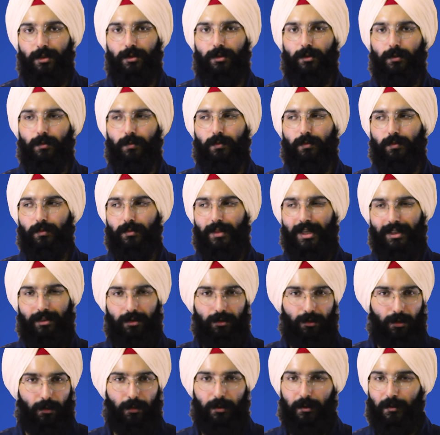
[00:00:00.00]
So that's
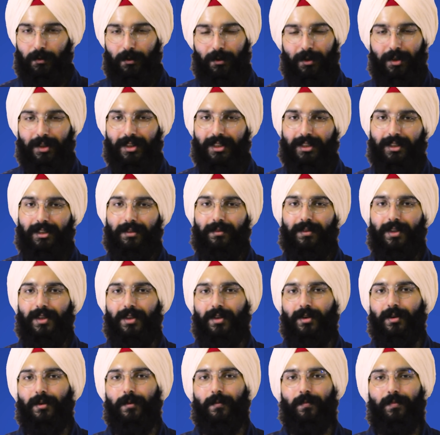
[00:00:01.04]
a topic for another
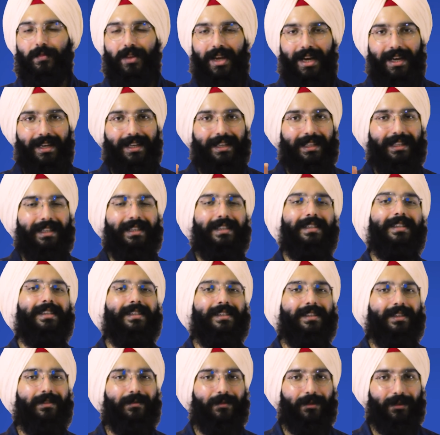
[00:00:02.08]
video and this
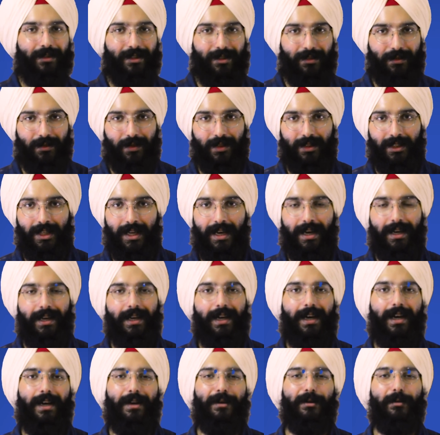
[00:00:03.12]
is it for this one.
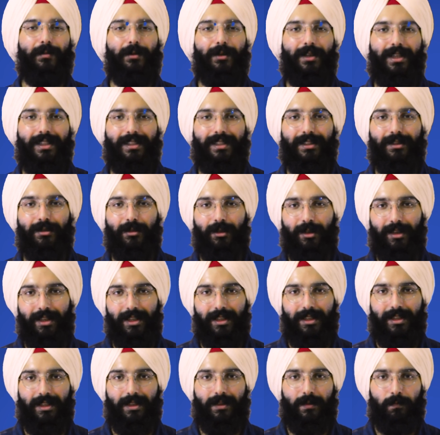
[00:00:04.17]
I hope you guys enjoyed
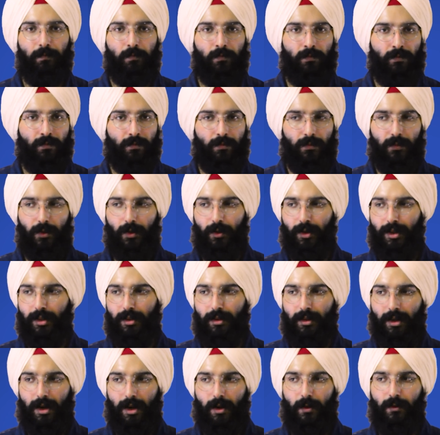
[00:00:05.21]
it. You
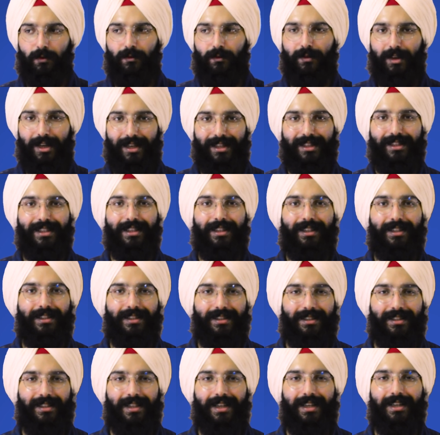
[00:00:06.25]
can now finally
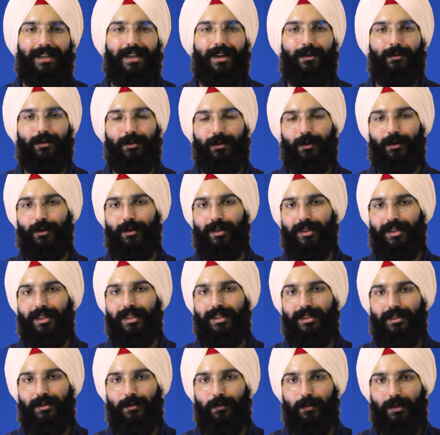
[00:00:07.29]
understand how the
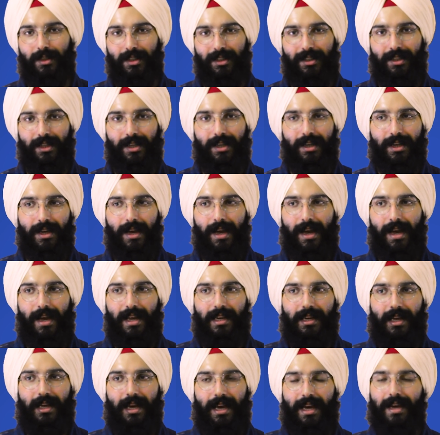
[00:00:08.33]
coordinates work
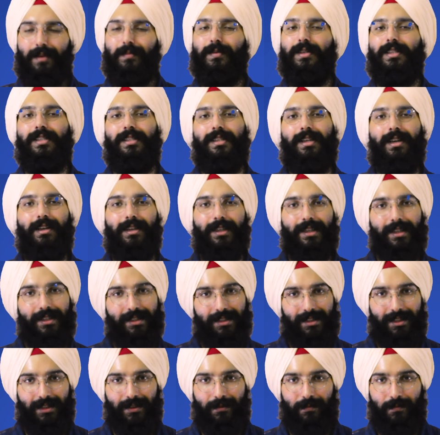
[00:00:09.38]
and happy
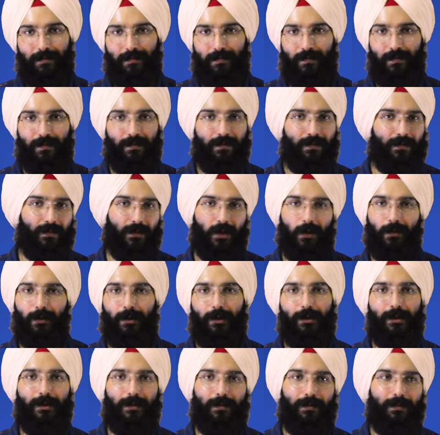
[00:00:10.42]
stargazing. Of
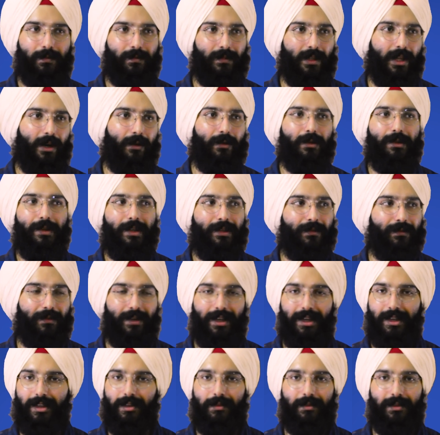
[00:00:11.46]
course, now you can
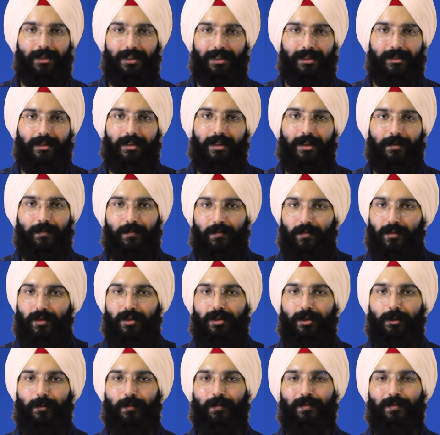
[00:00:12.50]
find out easily. So